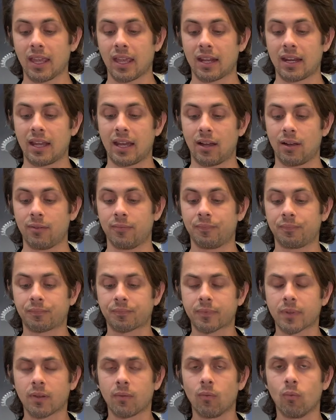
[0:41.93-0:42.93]
Now,
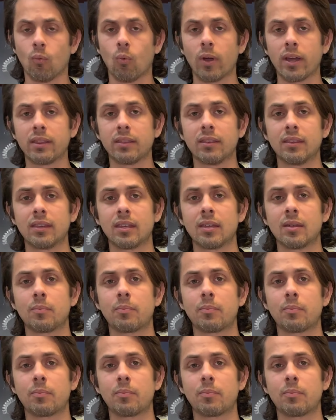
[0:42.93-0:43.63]
when the